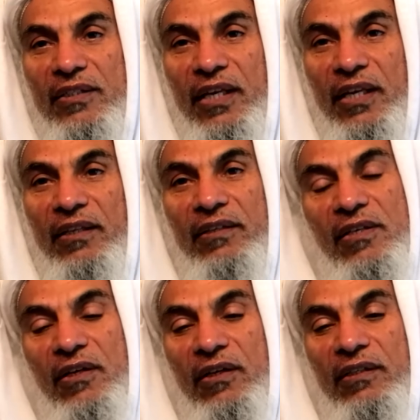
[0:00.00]
in
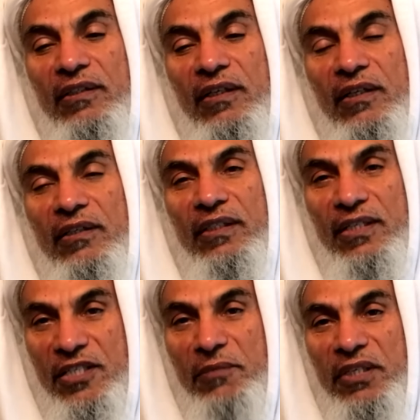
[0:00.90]
a
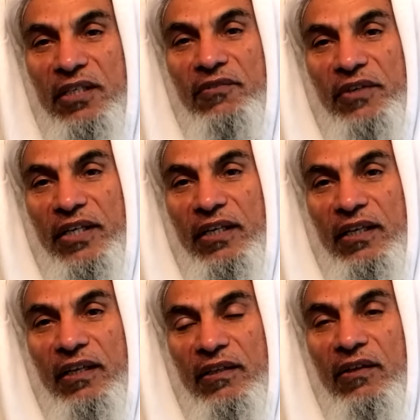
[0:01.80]
similar
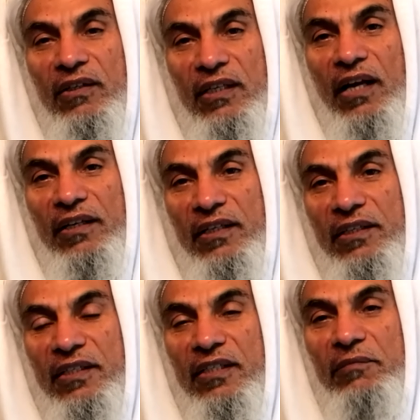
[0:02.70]
way, not
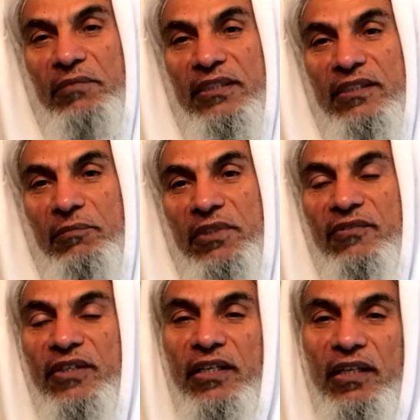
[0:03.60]
identical, but similar
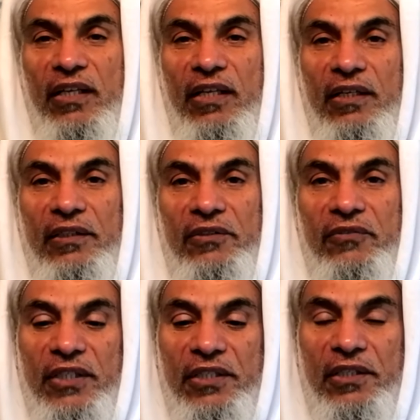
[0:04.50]
way to
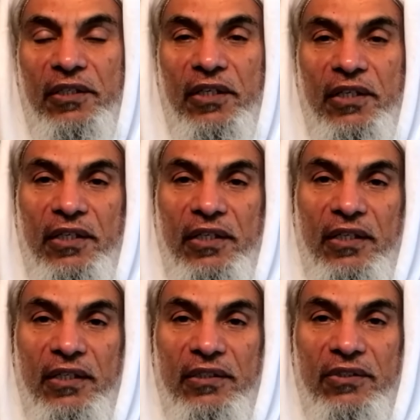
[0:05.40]
what
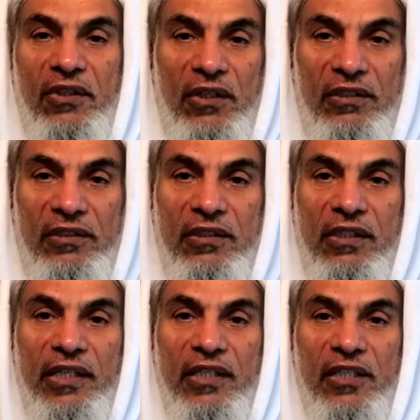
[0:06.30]
scholars
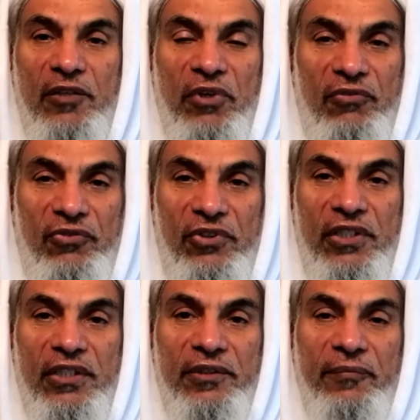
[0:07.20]
like Ibn
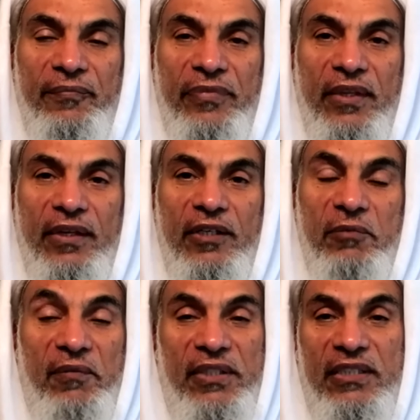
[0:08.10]
Fura,
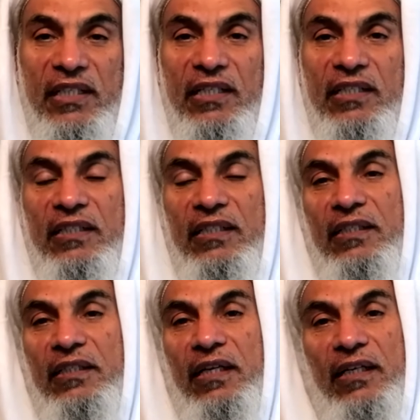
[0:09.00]
Imam Ghazali,
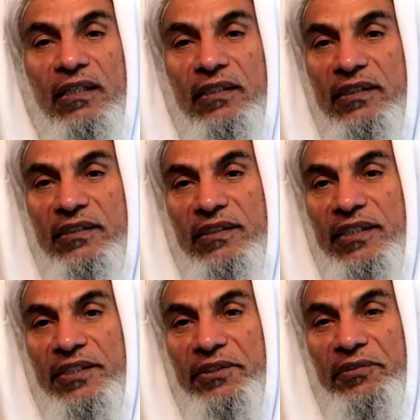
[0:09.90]
and others
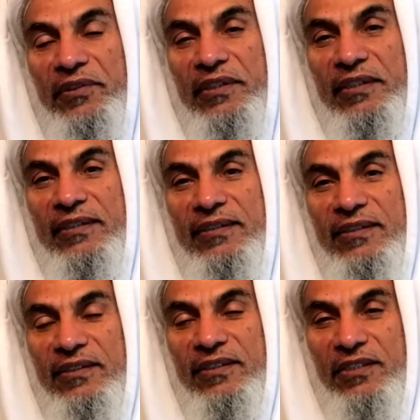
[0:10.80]
did.
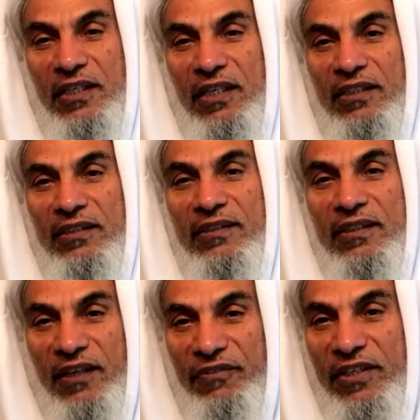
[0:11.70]
So inshallah, the
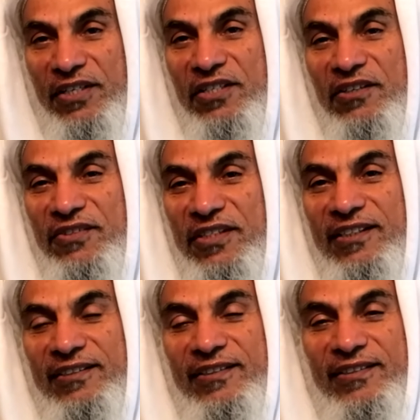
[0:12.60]
definition of
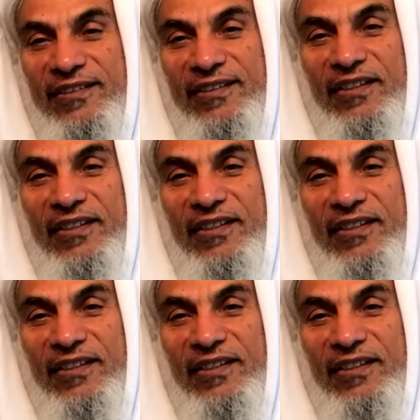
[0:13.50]
science